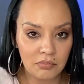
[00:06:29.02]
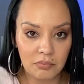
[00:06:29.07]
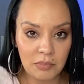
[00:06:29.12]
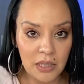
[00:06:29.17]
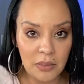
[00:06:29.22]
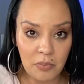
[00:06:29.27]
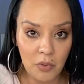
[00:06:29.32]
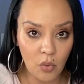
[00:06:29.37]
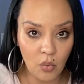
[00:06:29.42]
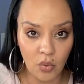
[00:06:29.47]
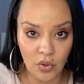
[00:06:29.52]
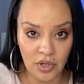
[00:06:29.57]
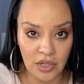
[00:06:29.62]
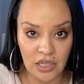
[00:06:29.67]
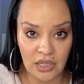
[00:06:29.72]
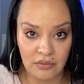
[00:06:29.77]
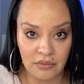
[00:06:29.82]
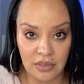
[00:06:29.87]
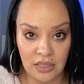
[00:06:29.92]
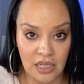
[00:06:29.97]
people weren't
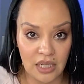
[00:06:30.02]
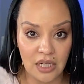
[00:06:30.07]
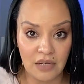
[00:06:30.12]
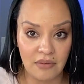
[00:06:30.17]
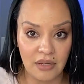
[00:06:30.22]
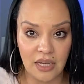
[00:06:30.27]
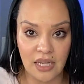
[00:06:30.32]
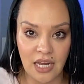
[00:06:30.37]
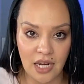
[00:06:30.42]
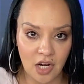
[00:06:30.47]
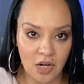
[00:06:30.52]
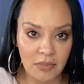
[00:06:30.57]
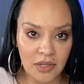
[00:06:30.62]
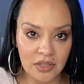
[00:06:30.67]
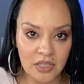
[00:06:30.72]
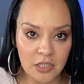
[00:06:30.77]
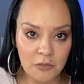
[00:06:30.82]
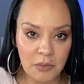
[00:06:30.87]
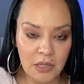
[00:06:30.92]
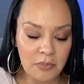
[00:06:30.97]
even didn't even care
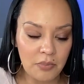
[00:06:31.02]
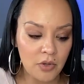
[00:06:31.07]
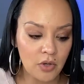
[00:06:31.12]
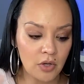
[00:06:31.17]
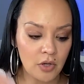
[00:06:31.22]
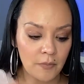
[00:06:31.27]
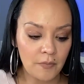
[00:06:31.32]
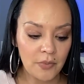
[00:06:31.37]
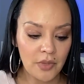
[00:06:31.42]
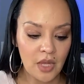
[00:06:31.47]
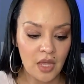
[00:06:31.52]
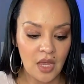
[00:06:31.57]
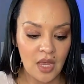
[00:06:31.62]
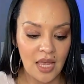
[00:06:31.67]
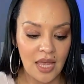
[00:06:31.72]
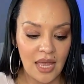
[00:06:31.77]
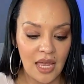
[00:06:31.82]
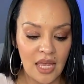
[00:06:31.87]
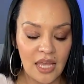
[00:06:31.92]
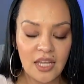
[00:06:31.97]
about these people.
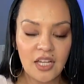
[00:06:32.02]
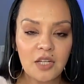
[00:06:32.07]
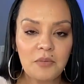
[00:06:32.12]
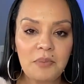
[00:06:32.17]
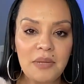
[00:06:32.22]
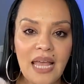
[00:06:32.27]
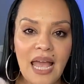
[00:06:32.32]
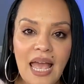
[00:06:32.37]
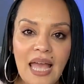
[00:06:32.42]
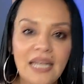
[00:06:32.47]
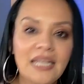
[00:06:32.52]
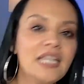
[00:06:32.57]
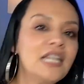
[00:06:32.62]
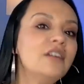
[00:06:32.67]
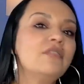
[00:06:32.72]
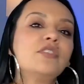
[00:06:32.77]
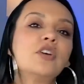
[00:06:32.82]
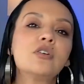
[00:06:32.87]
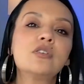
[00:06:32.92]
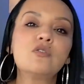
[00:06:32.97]
It could be any
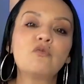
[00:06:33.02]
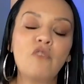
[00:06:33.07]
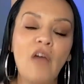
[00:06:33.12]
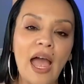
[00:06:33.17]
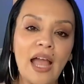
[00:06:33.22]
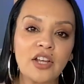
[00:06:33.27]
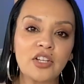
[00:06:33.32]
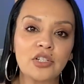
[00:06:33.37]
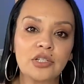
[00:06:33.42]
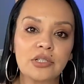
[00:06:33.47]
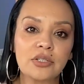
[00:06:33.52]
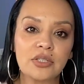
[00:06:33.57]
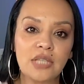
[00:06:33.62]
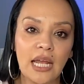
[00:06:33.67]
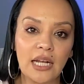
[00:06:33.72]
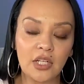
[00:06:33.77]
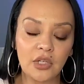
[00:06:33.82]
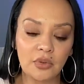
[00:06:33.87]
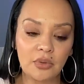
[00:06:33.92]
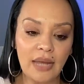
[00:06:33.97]
of those factors
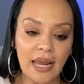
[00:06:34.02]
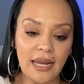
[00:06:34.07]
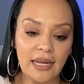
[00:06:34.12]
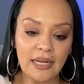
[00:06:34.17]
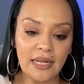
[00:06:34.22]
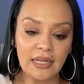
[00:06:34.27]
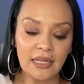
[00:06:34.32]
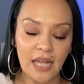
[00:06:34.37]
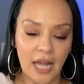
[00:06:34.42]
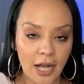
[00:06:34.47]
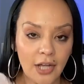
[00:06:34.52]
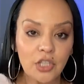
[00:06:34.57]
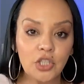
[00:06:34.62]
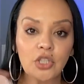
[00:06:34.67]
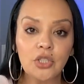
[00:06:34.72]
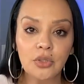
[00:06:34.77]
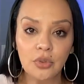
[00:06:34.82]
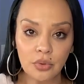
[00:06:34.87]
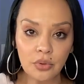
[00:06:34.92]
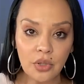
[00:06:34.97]
that created a
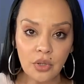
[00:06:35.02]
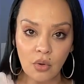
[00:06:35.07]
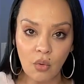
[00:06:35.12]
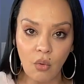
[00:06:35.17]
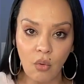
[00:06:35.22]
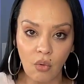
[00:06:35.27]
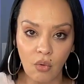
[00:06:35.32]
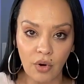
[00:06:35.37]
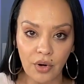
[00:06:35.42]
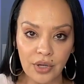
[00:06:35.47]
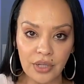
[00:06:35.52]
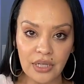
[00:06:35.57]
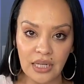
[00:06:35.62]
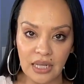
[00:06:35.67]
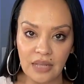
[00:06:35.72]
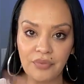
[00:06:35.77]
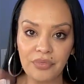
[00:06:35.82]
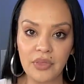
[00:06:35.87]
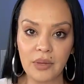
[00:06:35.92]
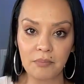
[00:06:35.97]
unicorn
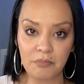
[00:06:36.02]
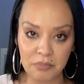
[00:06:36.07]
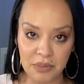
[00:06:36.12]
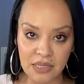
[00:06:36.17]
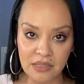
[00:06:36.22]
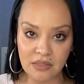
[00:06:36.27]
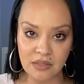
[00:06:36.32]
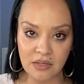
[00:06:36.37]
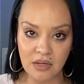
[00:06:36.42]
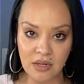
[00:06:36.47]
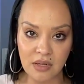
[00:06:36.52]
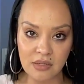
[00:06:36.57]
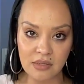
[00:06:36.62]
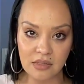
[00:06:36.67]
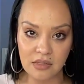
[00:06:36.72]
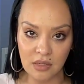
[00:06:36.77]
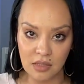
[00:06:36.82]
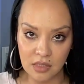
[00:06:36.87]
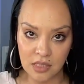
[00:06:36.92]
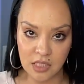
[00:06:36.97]
in the
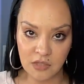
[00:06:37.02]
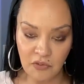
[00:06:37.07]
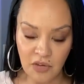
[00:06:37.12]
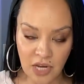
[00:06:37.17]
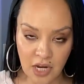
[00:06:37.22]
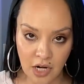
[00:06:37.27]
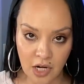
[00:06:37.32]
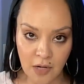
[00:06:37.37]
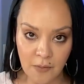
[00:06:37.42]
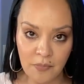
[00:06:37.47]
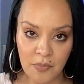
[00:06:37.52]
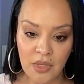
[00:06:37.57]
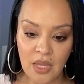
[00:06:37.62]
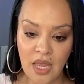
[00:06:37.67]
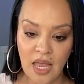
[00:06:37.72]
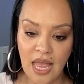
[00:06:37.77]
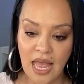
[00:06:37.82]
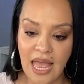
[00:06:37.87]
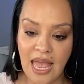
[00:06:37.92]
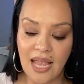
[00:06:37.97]
business sphere
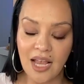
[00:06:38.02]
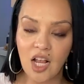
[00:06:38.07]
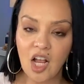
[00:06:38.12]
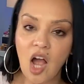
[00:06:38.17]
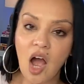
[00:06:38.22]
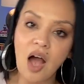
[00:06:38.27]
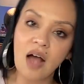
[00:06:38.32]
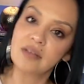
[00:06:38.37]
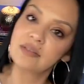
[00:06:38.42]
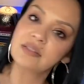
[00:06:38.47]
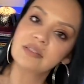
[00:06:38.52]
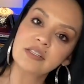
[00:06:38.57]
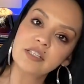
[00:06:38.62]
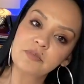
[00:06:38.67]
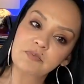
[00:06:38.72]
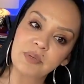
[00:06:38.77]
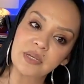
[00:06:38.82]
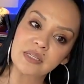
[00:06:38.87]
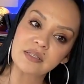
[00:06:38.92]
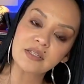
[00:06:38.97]
and cause
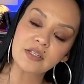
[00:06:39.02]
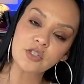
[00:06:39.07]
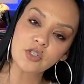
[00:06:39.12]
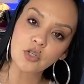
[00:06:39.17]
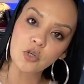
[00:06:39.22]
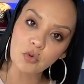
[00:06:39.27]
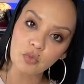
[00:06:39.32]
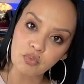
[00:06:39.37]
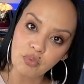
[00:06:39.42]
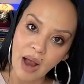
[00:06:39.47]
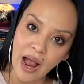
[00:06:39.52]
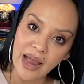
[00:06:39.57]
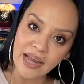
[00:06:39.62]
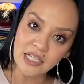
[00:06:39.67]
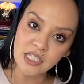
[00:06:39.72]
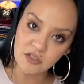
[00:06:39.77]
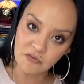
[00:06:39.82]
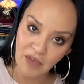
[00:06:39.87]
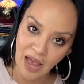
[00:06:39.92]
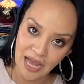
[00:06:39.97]
this business to
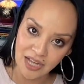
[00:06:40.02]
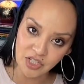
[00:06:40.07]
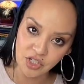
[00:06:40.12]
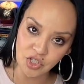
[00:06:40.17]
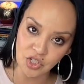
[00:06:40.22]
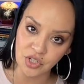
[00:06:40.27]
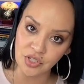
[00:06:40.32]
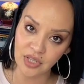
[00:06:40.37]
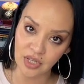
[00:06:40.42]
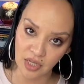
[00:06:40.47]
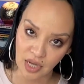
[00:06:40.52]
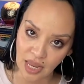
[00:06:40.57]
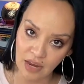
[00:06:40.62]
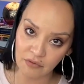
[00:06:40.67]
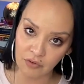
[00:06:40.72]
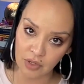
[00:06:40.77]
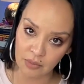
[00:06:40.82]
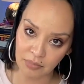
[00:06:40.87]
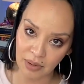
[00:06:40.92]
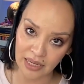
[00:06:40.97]
rise faster than
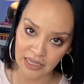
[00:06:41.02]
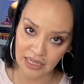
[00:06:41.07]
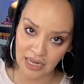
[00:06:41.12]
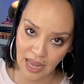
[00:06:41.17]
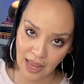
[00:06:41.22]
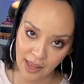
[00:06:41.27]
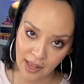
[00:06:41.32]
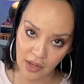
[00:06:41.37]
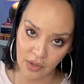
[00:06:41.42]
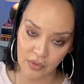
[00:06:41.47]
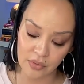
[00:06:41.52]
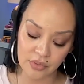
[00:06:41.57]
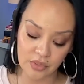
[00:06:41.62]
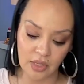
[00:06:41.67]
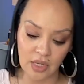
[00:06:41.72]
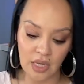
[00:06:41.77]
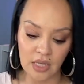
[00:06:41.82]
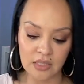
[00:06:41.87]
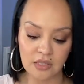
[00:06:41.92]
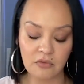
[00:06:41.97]
everybody else.
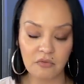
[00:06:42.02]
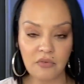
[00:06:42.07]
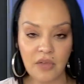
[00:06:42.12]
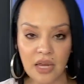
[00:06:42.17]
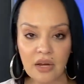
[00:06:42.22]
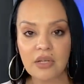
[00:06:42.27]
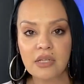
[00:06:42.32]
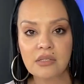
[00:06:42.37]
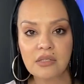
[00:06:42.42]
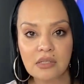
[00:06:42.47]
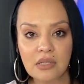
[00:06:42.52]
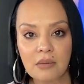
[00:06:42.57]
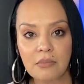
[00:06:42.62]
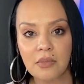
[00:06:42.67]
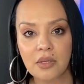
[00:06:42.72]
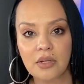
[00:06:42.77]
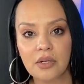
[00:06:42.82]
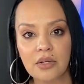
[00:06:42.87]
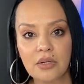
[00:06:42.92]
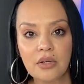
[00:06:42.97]
It's very
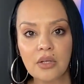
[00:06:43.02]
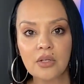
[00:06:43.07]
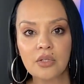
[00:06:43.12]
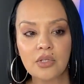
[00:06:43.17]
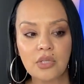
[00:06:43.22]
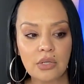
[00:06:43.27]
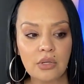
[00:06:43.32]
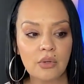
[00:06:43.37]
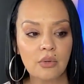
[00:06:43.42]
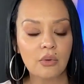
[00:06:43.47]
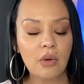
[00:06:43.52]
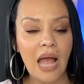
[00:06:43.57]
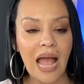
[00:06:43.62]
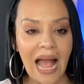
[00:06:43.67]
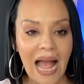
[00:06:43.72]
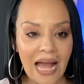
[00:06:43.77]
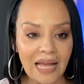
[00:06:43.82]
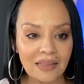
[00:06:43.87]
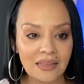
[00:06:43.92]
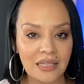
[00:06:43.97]
similar to
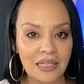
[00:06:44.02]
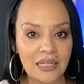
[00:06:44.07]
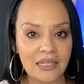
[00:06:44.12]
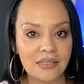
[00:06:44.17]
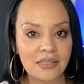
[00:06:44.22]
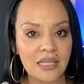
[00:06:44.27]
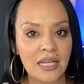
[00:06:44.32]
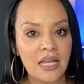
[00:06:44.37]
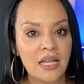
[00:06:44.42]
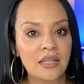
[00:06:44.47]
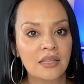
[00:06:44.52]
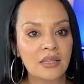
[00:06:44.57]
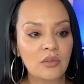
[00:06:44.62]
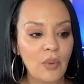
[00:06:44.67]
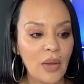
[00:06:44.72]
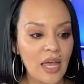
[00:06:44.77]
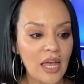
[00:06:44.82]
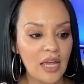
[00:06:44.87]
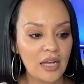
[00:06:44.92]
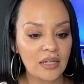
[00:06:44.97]
athletes
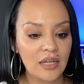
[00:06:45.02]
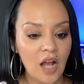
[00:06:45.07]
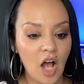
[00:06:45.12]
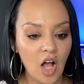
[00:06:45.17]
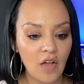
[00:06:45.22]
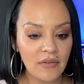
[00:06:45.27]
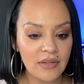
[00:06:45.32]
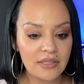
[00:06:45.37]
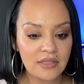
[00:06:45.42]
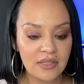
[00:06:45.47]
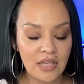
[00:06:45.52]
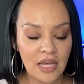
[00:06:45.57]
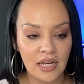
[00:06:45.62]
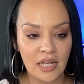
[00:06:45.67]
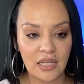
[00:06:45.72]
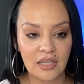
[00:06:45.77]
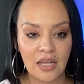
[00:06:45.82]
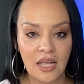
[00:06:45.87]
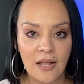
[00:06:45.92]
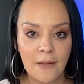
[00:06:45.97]
where all of a
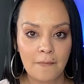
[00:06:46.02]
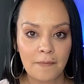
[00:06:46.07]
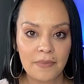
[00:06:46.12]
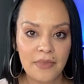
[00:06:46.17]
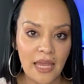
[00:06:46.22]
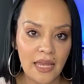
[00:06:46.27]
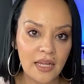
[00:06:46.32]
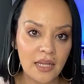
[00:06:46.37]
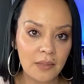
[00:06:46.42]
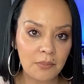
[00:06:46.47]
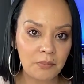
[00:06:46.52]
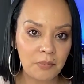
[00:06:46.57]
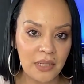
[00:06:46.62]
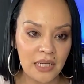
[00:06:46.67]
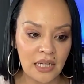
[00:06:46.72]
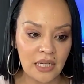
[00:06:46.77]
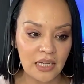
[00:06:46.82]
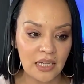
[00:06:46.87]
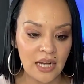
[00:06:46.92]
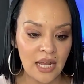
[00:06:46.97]
sudden they
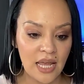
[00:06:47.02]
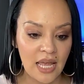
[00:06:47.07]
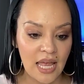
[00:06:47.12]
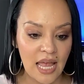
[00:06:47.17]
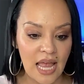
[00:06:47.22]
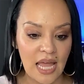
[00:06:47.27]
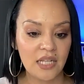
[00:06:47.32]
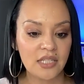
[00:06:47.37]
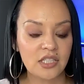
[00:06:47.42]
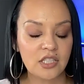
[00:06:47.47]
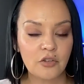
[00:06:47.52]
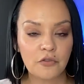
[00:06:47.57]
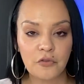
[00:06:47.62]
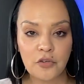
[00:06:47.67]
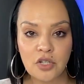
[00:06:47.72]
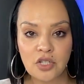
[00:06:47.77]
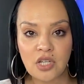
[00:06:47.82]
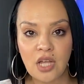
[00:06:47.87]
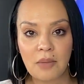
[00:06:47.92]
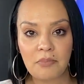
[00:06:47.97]
compete and it's their
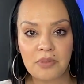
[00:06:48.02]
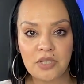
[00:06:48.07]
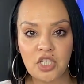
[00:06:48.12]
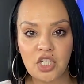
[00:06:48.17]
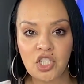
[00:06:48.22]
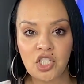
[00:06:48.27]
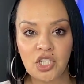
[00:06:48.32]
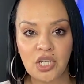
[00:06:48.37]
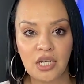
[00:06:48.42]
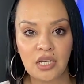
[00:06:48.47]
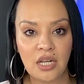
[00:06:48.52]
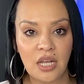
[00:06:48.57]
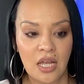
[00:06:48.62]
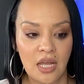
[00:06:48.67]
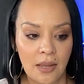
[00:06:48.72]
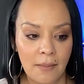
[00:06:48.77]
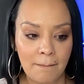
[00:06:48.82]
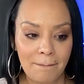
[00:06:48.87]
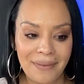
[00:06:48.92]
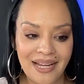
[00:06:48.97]
first competition,
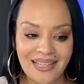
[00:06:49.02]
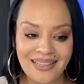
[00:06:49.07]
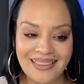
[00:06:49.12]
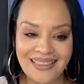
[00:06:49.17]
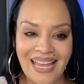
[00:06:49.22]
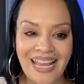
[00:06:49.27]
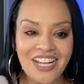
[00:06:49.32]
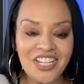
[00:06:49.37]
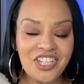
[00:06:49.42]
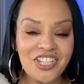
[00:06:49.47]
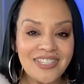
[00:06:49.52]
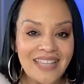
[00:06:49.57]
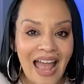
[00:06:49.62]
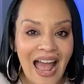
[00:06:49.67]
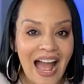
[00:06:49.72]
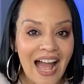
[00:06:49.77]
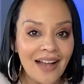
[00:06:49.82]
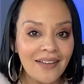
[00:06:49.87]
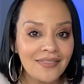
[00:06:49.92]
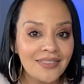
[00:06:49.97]
but they just
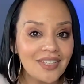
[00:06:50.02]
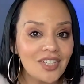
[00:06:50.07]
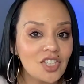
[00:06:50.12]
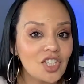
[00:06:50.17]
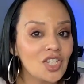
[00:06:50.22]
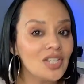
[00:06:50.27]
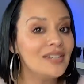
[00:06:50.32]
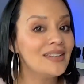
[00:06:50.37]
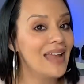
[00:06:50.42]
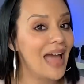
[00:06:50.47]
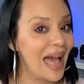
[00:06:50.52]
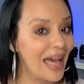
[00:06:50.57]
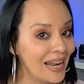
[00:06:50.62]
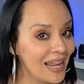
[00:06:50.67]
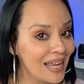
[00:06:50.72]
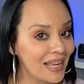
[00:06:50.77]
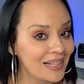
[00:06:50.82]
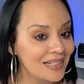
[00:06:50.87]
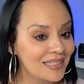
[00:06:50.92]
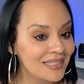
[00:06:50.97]
have the
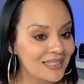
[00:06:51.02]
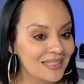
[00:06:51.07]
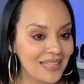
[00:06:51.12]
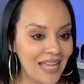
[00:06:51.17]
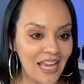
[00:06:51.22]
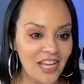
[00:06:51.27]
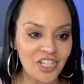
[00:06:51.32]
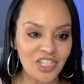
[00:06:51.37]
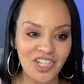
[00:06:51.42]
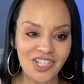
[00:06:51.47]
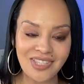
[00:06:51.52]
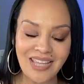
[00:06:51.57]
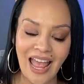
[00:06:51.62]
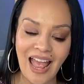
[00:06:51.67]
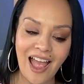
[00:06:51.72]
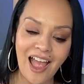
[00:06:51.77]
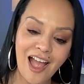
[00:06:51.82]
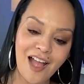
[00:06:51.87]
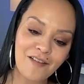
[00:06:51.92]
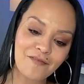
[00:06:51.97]
genetics. They just
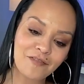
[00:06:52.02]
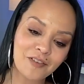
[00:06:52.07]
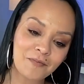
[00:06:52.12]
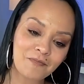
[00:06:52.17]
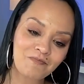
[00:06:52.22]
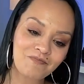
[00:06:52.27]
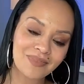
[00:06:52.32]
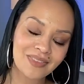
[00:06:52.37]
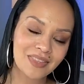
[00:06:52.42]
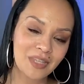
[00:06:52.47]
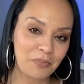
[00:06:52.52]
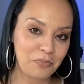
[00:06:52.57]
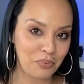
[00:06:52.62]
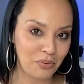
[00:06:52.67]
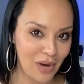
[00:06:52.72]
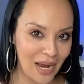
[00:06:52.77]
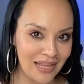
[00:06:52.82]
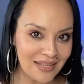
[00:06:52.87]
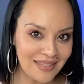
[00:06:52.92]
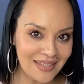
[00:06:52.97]
have the
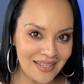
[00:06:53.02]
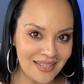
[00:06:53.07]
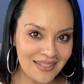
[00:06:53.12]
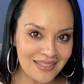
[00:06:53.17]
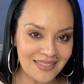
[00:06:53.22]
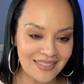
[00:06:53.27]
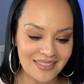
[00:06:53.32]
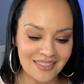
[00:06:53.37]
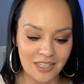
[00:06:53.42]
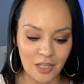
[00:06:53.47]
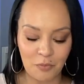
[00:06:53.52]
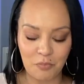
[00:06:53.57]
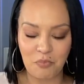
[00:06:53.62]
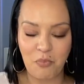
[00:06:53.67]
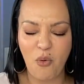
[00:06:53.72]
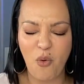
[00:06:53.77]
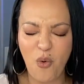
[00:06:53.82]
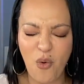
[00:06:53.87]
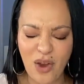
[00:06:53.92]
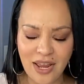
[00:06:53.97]
presence, the
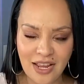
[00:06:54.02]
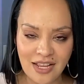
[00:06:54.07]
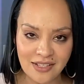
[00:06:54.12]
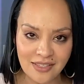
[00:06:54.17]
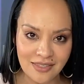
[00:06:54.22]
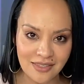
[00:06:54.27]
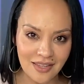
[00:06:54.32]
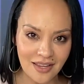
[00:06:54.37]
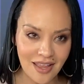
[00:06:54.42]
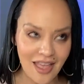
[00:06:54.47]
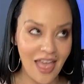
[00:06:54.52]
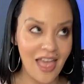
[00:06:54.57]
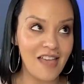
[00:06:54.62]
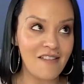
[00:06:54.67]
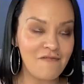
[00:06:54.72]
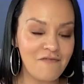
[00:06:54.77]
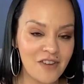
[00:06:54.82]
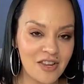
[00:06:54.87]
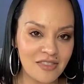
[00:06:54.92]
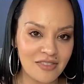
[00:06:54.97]
poise, the
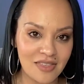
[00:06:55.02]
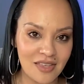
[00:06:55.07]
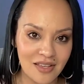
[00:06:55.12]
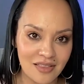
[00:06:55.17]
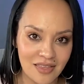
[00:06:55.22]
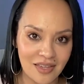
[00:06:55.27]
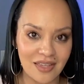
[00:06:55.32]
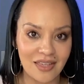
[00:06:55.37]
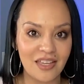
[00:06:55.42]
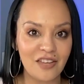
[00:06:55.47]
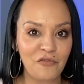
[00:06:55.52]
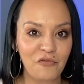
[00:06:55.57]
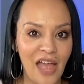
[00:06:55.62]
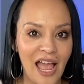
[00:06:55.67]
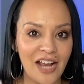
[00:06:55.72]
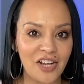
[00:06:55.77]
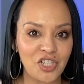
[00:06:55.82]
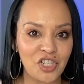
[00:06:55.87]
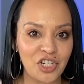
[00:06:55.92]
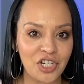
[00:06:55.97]
everything, the it
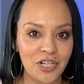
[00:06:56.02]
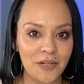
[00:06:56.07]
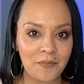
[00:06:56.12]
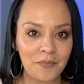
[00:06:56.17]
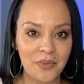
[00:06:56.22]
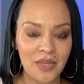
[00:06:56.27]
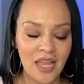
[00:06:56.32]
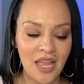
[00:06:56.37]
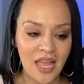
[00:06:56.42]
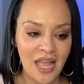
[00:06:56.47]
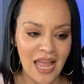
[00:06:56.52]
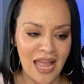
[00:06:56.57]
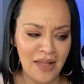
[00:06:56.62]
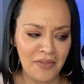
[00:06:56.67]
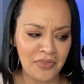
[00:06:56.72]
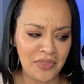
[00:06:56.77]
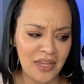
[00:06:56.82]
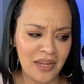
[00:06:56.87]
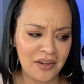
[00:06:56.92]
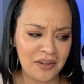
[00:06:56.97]
factor.
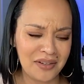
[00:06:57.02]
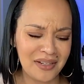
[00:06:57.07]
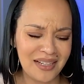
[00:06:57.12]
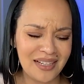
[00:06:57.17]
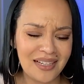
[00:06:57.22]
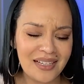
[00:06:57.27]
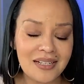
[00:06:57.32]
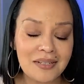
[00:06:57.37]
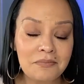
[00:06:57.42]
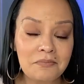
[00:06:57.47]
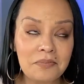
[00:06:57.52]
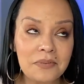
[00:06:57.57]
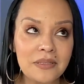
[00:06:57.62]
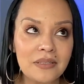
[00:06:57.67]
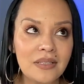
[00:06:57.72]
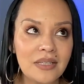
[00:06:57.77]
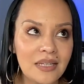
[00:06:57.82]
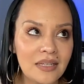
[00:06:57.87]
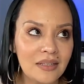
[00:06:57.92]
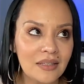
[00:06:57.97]
And they're
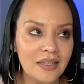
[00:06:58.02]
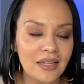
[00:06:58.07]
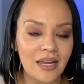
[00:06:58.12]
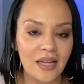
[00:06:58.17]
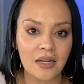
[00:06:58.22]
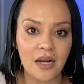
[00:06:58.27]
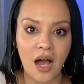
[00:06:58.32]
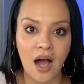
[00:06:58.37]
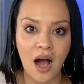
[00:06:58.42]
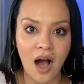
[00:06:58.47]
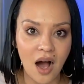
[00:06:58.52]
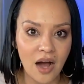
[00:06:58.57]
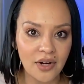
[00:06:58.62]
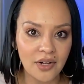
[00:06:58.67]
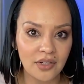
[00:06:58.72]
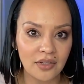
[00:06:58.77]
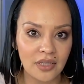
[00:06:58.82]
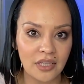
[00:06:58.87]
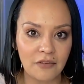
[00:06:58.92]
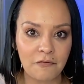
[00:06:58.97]
completely and
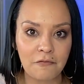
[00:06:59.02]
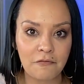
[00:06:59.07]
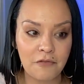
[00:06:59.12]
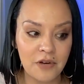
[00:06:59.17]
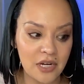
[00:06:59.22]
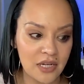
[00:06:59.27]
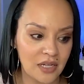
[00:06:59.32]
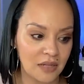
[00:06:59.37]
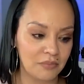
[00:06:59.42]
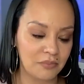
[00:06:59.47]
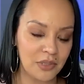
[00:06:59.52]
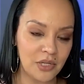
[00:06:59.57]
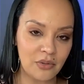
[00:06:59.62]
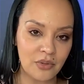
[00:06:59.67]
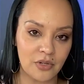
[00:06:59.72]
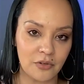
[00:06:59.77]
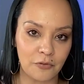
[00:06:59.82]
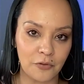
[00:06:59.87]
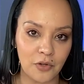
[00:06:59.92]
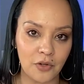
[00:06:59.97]
utterly freaking
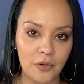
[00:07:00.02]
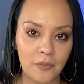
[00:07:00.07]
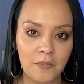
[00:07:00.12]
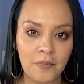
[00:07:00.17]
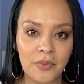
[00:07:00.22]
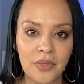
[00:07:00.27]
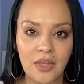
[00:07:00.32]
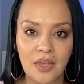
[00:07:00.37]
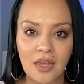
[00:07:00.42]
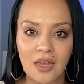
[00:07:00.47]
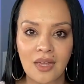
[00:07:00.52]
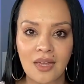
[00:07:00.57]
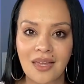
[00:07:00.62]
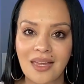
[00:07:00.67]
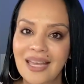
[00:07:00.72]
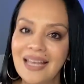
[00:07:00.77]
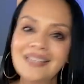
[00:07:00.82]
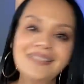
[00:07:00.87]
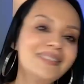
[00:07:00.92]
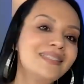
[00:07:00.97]
beautiful.
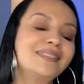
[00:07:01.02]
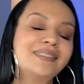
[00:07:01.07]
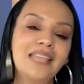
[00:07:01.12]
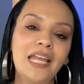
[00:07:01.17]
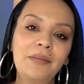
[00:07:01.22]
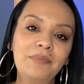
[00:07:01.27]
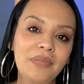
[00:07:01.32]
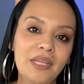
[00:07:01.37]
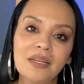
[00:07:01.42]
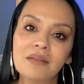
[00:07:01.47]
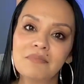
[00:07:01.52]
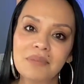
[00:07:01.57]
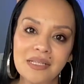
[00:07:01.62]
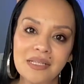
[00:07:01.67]
It's the same thing in